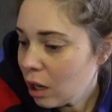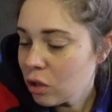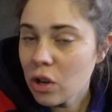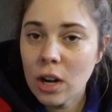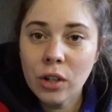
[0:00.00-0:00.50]

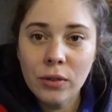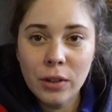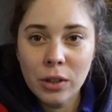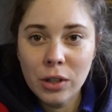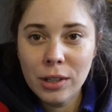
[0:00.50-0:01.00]
try not to
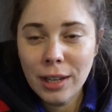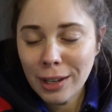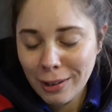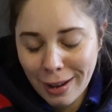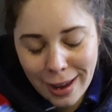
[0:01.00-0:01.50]
feel too
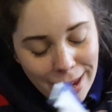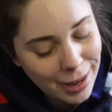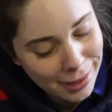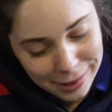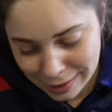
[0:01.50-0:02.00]
sick,
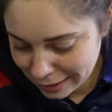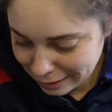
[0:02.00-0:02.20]
and